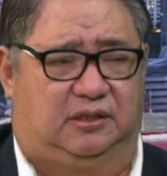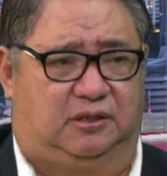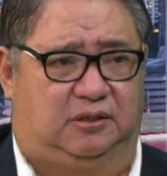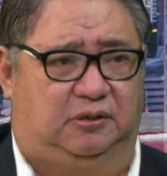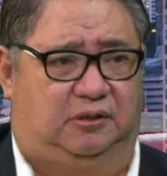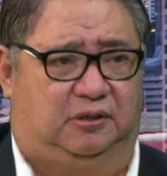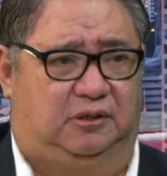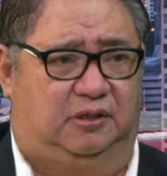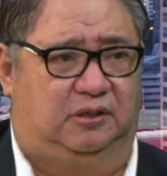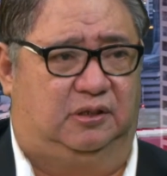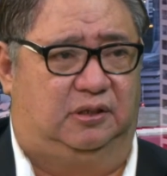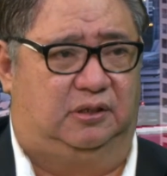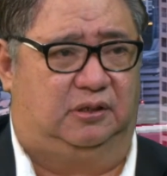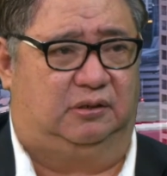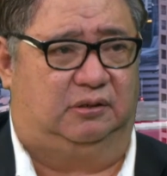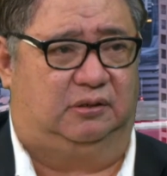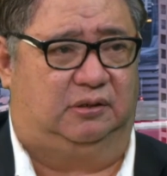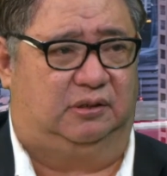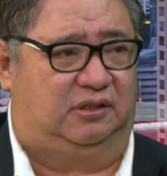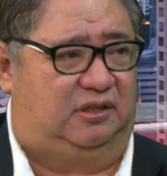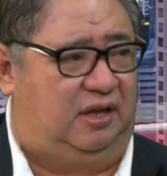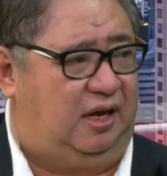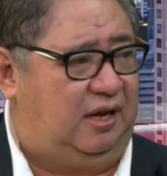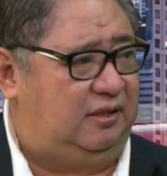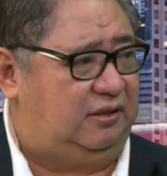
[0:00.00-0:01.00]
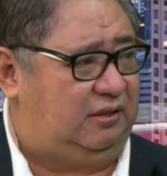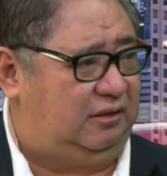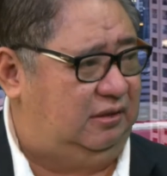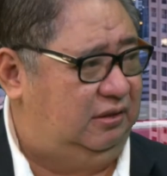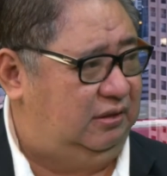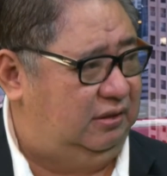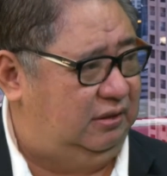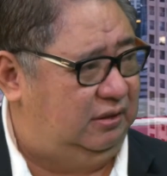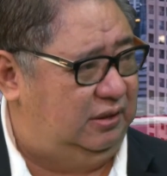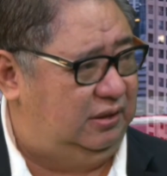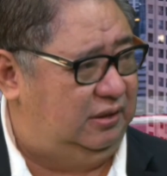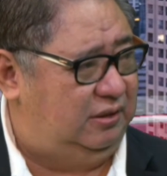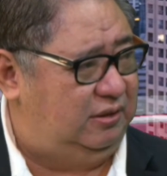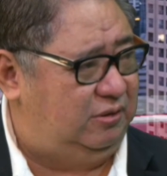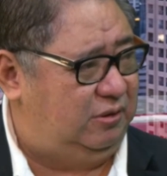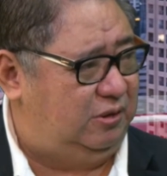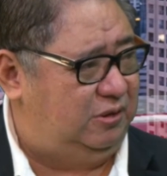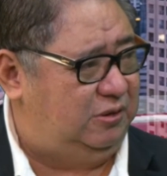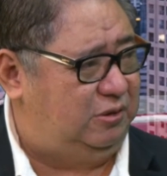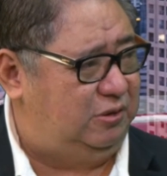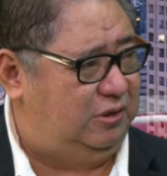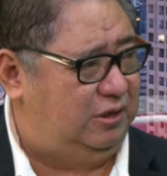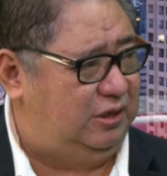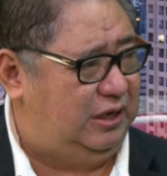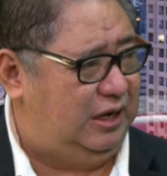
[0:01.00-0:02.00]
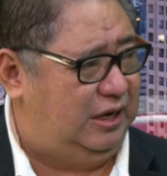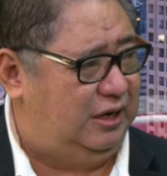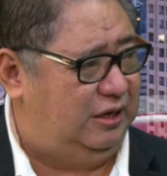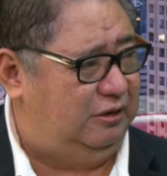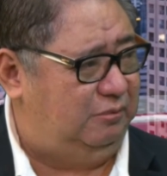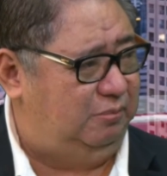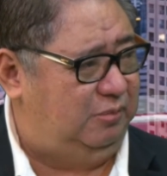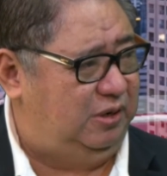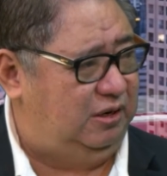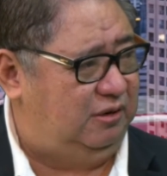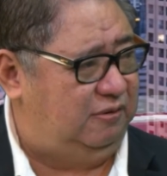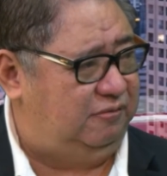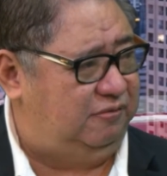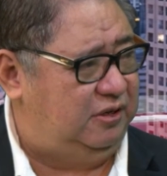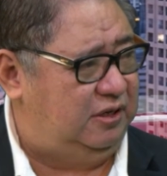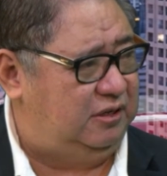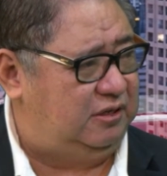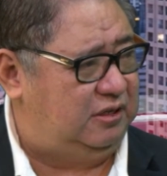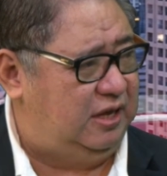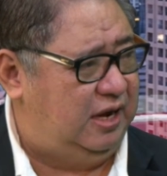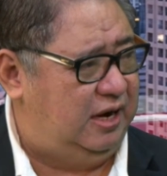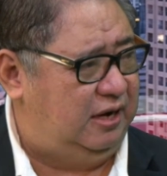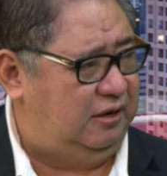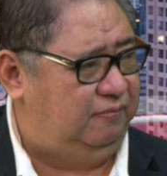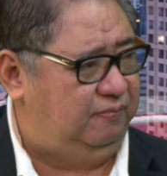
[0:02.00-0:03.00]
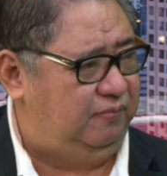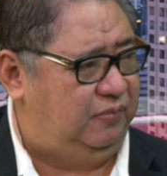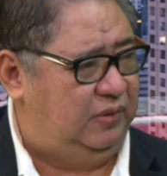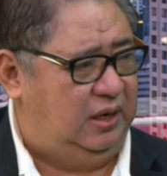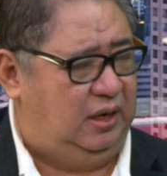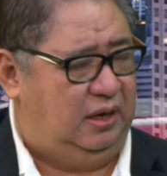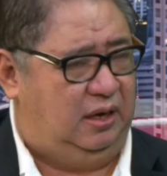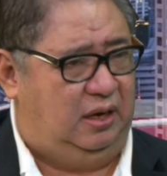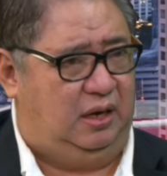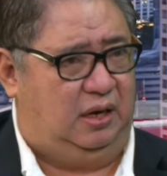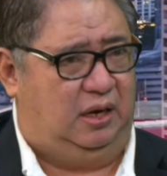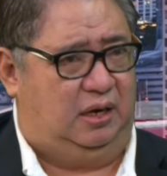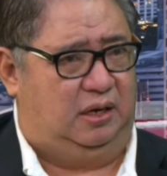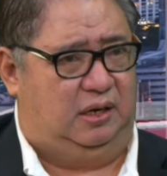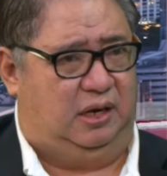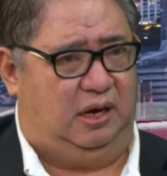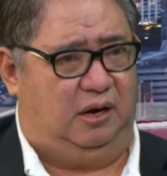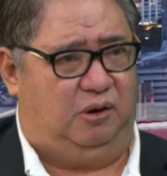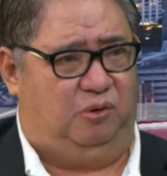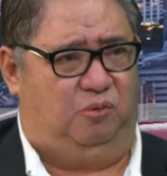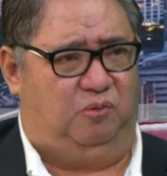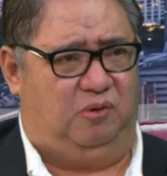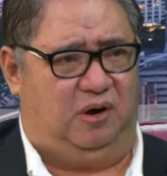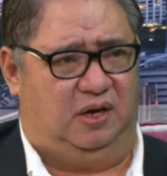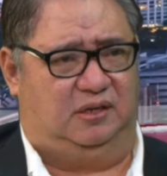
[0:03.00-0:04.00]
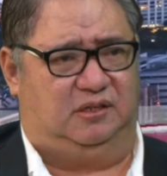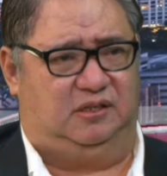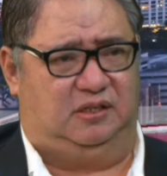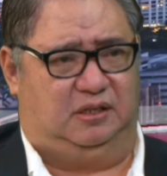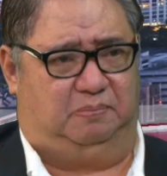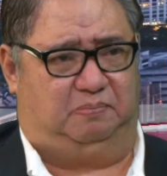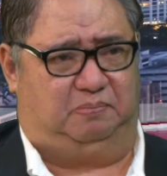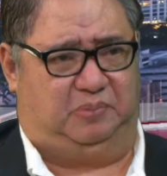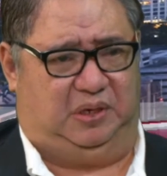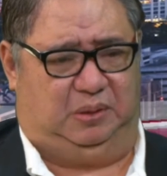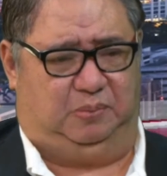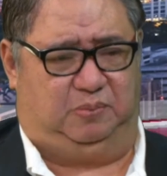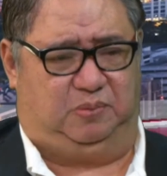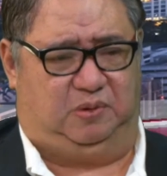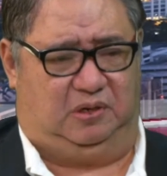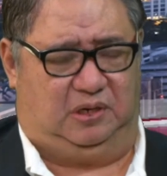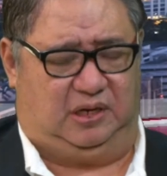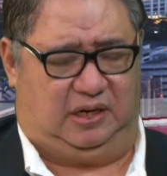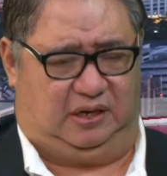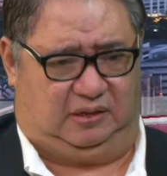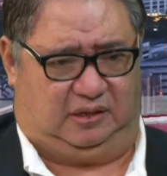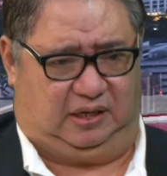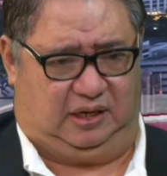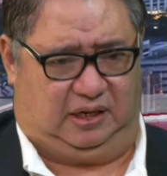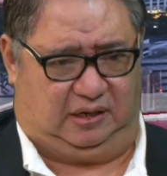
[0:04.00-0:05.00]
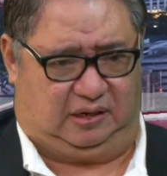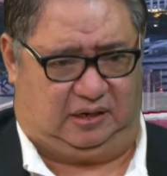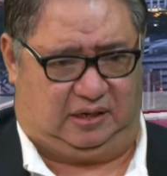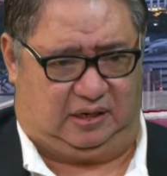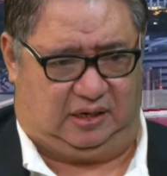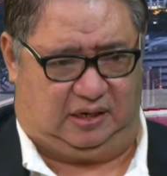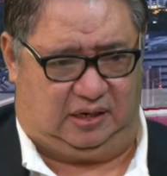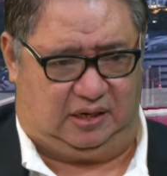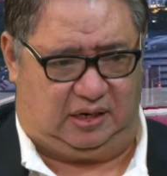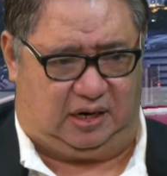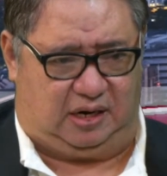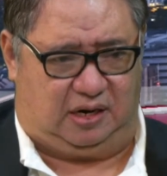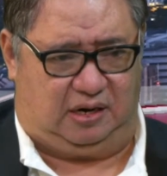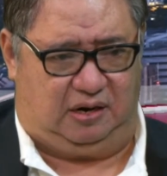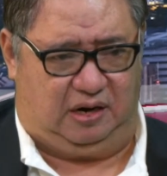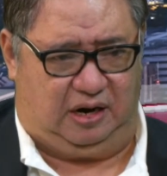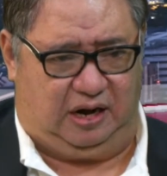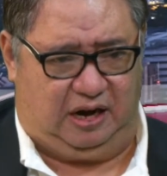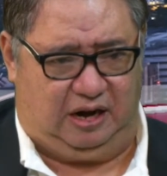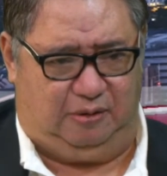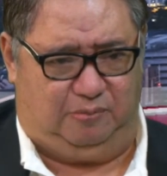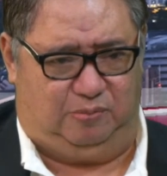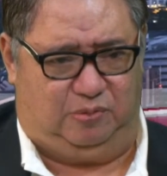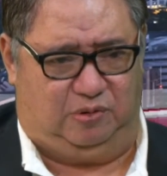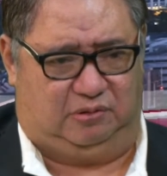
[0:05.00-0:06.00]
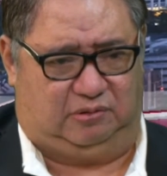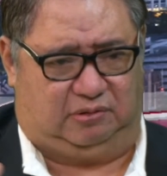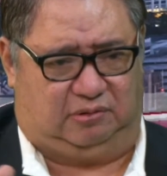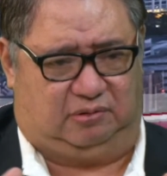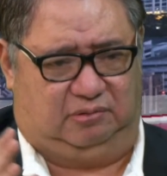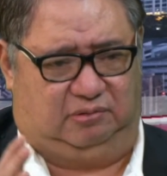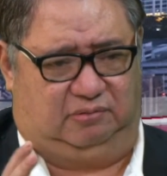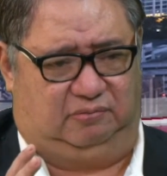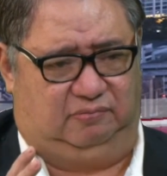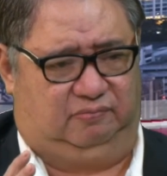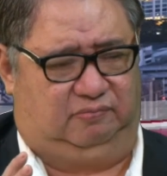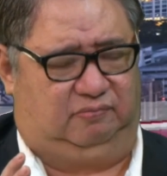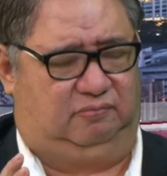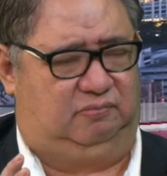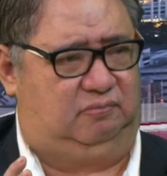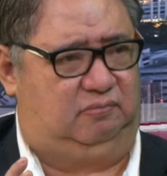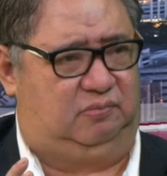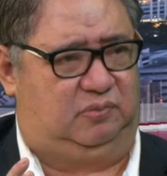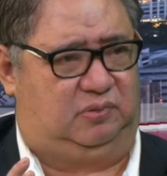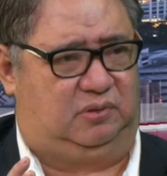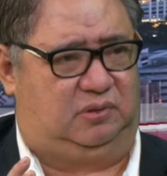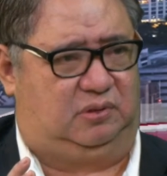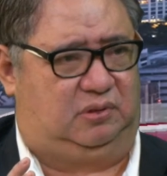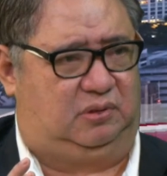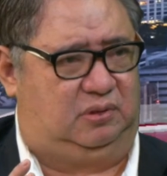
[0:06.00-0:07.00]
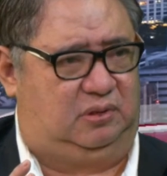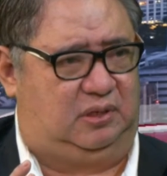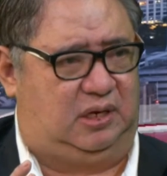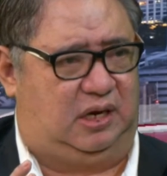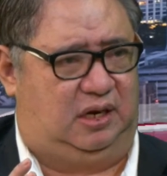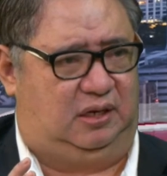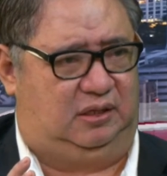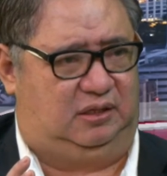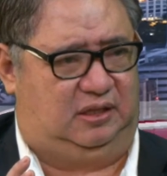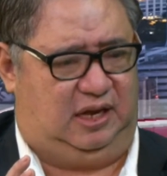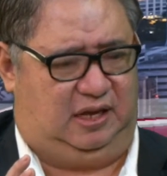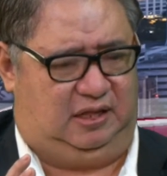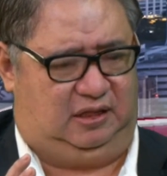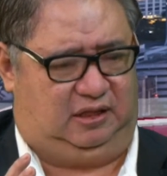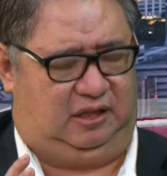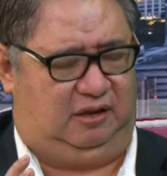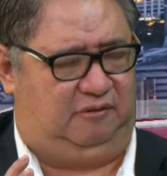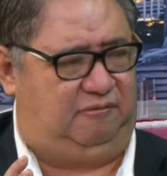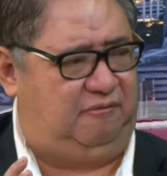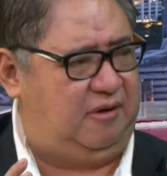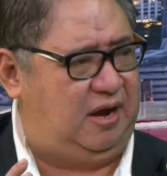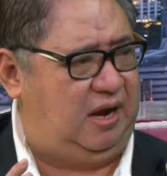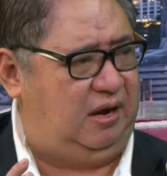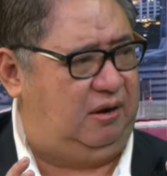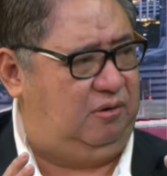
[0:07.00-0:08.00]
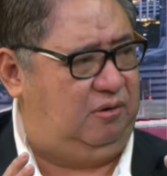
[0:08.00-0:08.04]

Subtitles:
So that is also an enemy of the state. Now, once the people, I think, are able to identify